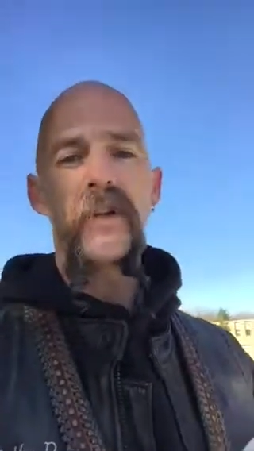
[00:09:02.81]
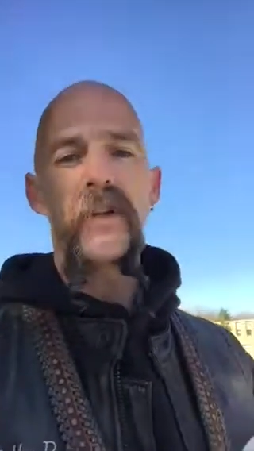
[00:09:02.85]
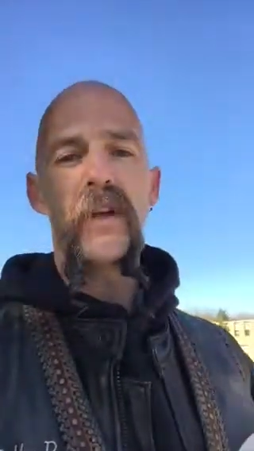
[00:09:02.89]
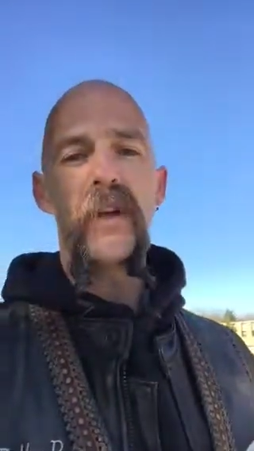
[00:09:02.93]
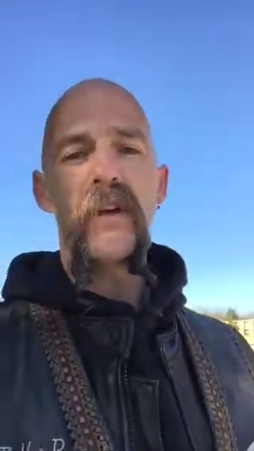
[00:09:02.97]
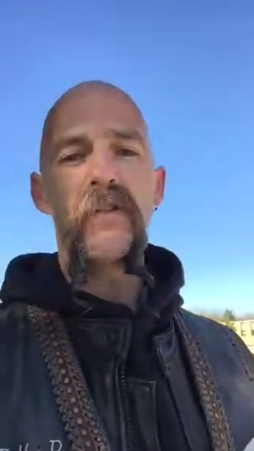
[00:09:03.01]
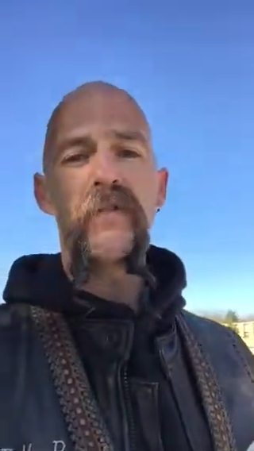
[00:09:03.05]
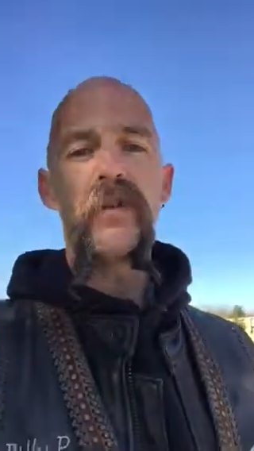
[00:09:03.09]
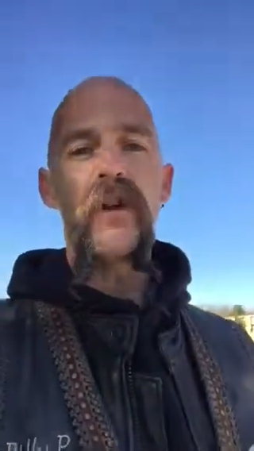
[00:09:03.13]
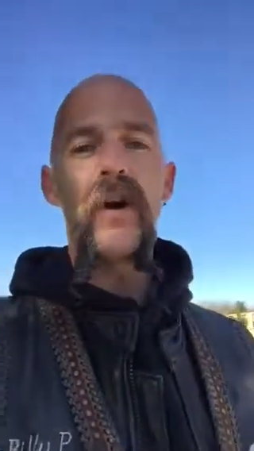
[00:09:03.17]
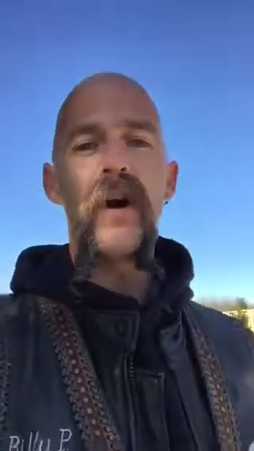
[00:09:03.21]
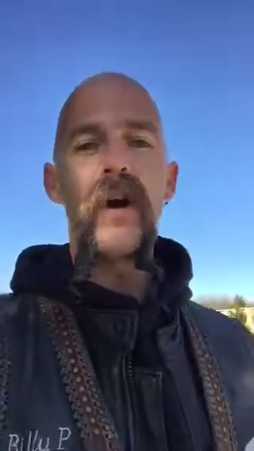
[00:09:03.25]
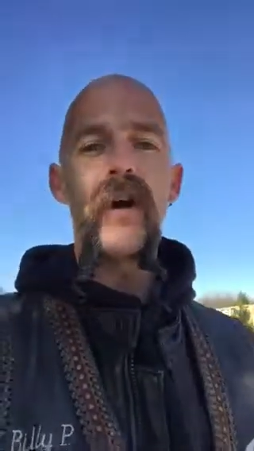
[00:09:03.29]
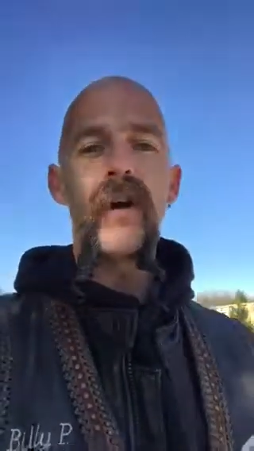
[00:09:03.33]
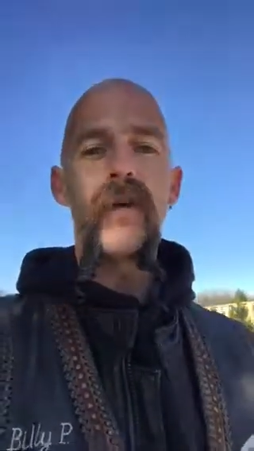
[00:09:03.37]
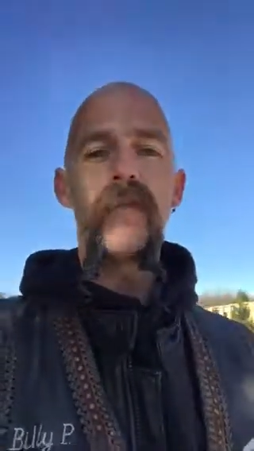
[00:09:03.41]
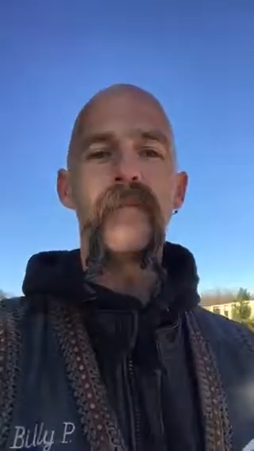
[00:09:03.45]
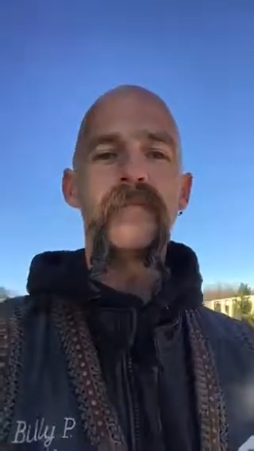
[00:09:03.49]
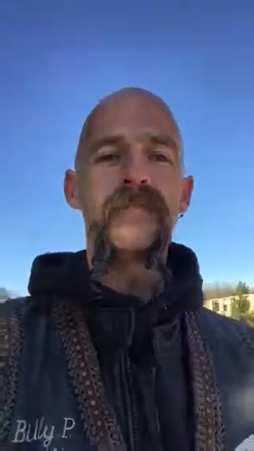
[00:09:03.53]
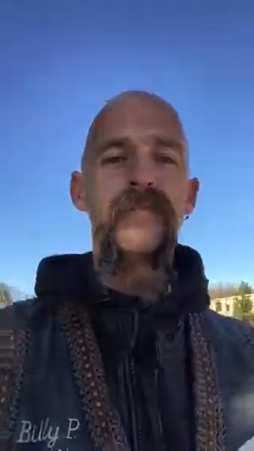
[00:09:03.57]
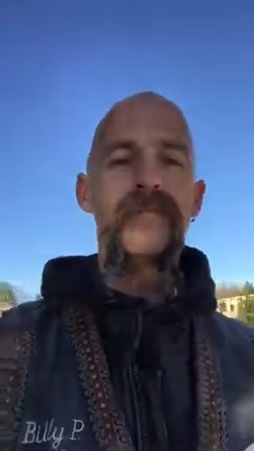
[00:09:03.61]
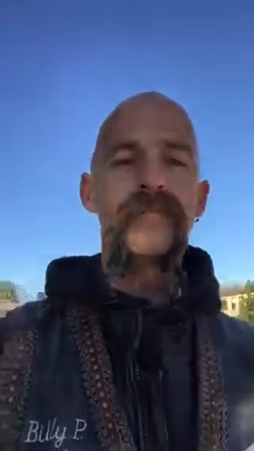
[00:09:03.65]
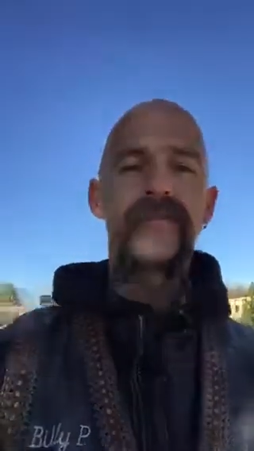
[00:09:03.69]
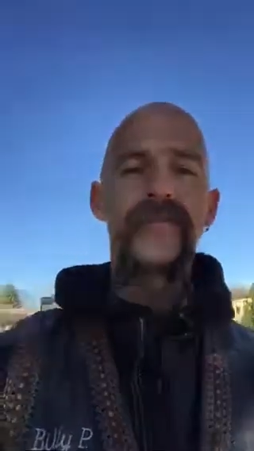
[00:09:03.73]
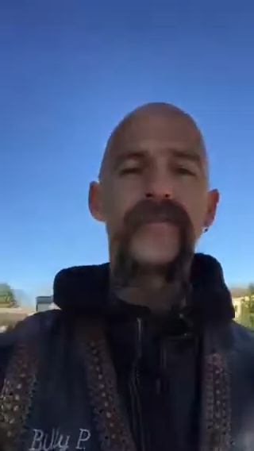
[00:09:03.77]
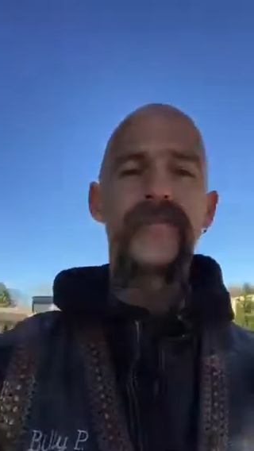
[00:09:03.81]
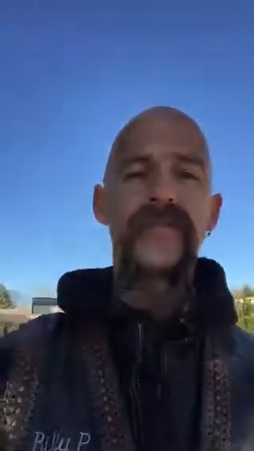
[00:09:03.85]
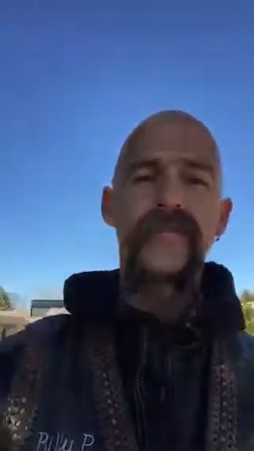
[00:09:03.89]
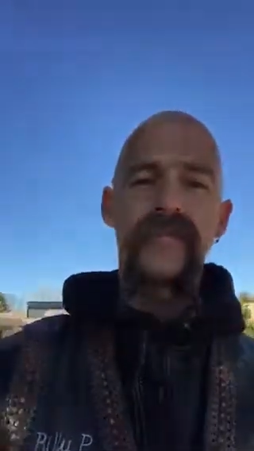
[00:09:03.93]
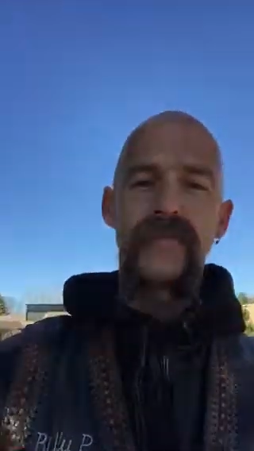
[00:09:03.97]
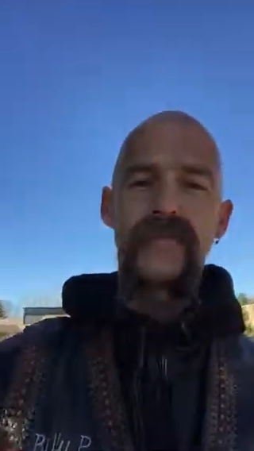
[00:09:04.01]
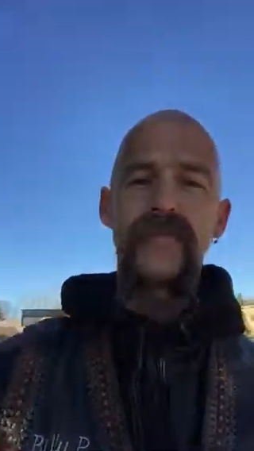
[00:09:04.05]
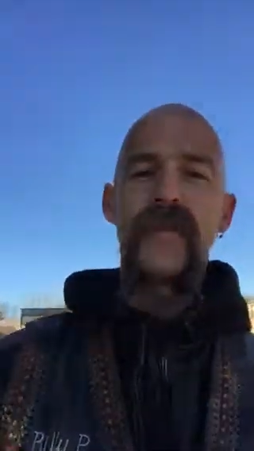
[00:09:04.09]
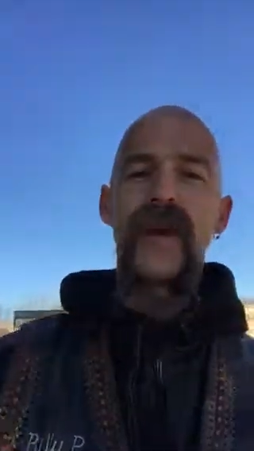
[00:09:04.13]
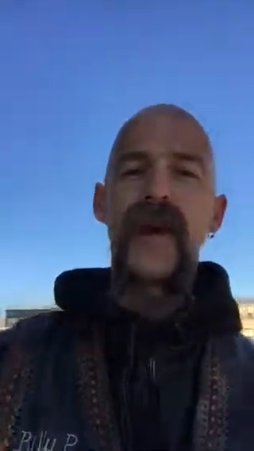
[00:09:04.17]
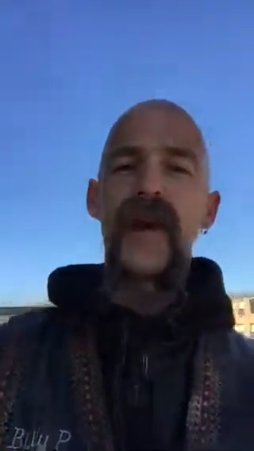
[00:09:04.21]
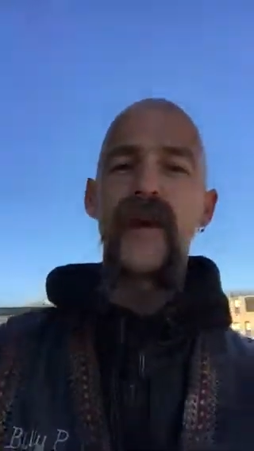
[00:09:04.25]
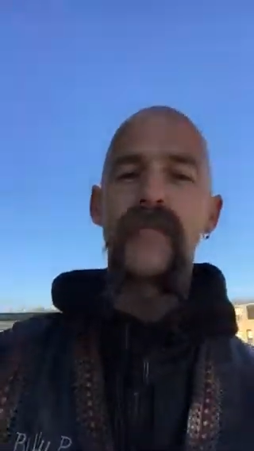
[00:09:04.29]
Love y'all.
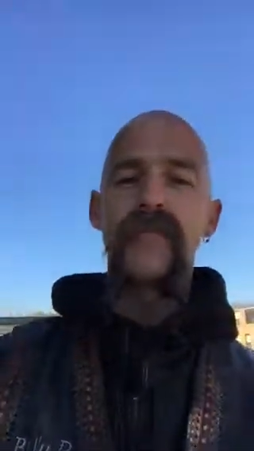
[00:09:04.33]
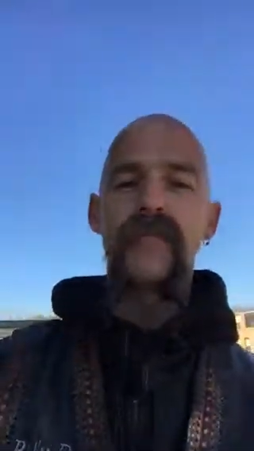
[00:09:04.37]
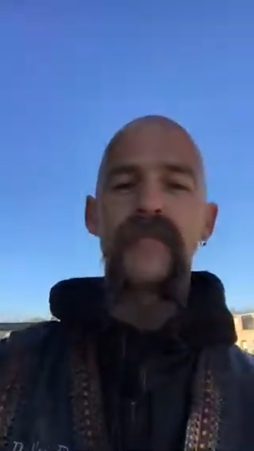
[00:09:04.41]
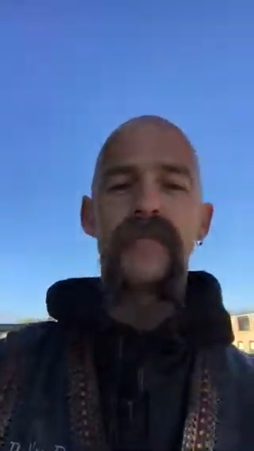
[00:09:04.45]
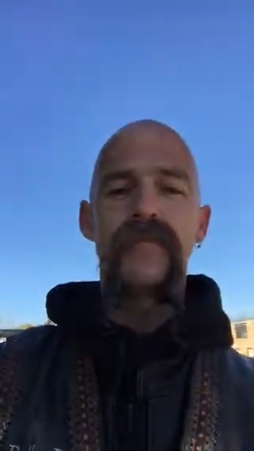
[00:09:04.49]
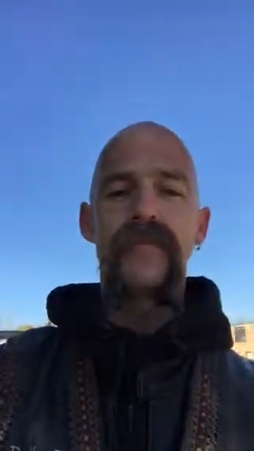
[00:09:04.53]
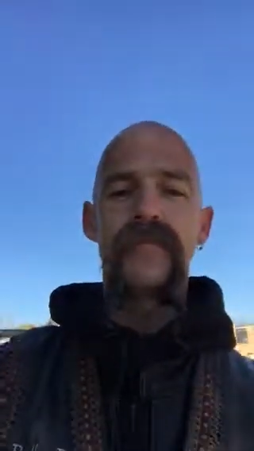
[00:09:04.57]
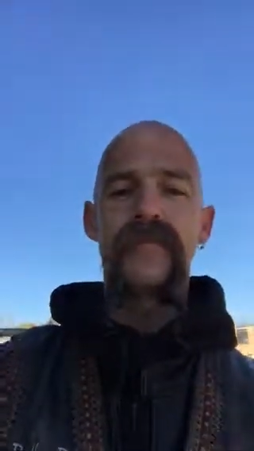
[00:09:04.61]
Bye.